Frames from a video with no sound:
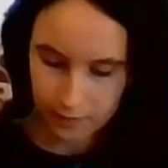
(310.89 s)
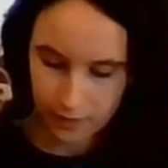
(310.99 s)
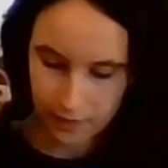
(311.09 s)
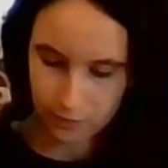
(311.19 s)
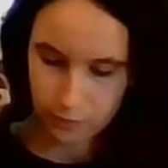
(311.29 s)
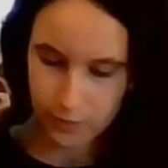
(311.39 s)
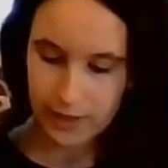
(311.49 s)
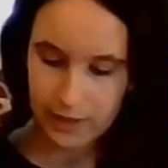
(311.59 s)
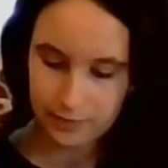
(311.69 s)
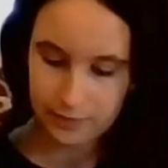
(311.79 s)
Then we
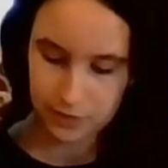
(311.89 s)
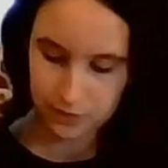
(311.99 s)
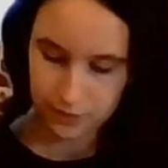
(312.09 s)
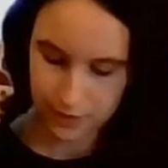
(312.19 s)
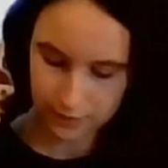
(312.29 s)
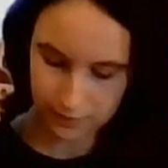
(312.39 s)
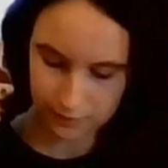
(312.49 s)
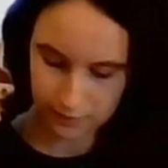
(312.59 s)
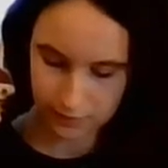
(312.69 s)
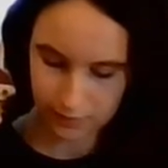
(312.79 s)
have, so this,
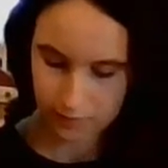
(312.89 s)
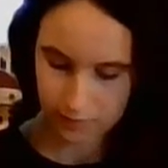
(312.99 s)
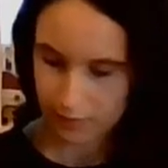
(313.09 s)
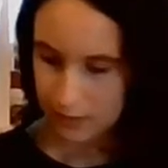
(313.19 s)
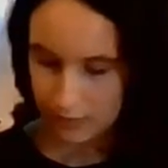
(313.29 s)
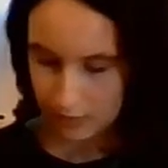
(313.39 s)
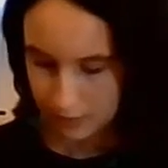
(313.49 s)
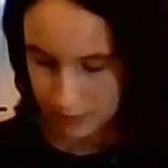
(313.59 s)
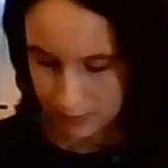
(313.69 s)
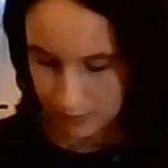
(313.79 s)

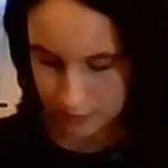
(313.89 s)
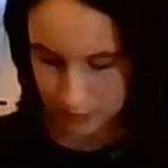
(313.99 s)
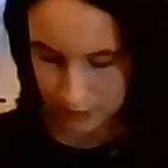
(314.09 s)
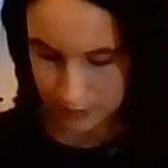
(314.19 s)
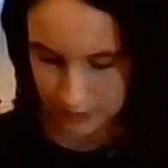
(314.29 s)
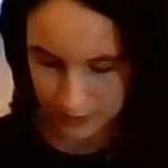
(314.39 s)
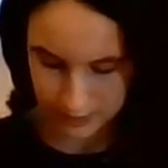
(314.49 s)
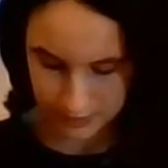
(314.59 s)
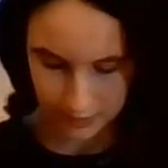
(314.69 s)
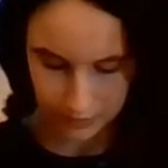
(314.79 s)
I'm just going to take
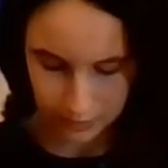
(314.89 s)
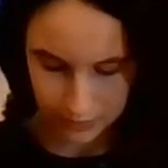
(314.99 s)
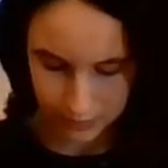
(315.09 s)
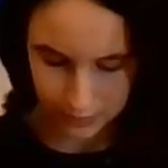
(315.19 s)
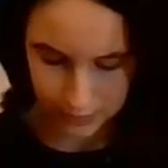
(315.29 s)
this out.